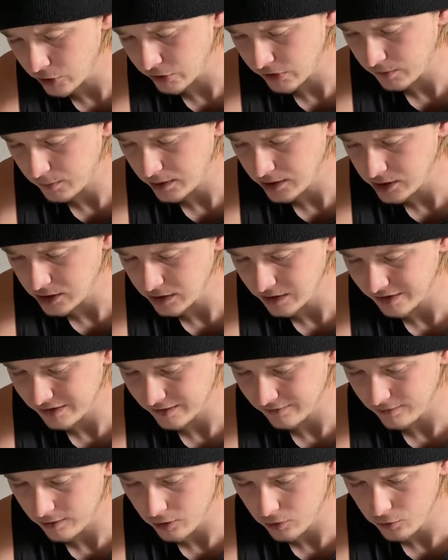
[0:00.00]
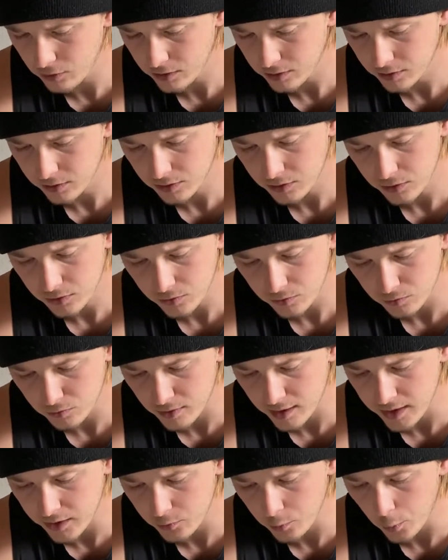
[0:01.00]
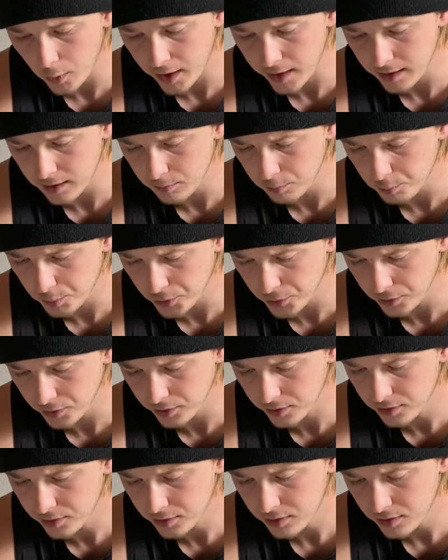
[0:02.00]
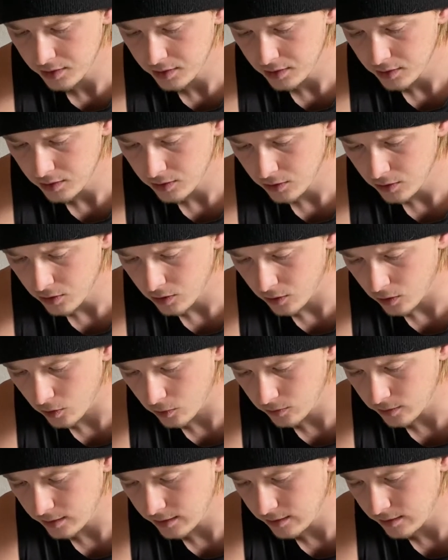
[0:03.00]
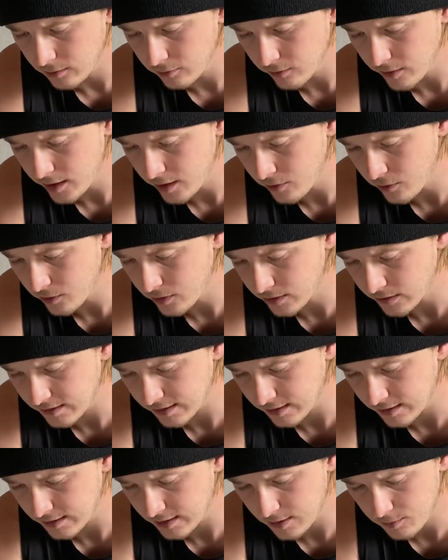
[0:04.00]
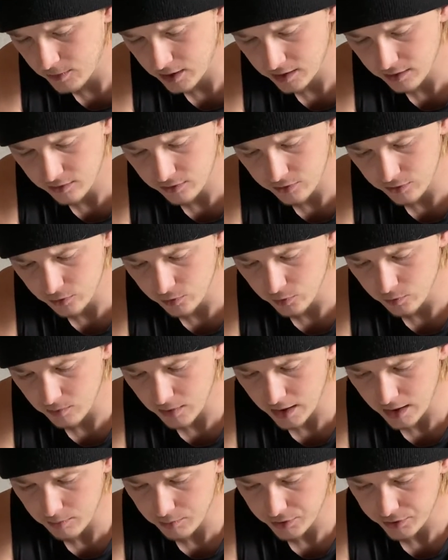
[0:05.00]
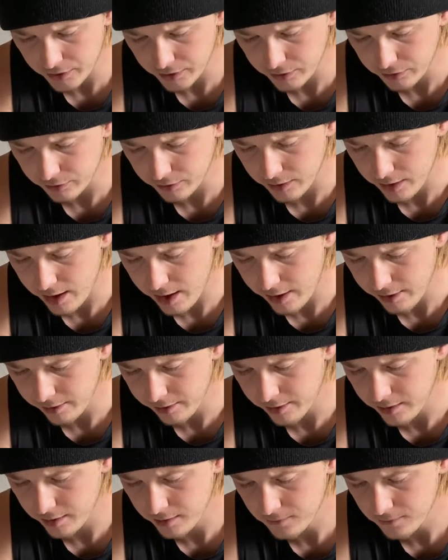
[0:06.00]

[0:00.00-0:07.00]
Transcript: species of oak: red, white, and burr. Only the red oak is endemic to my particular area,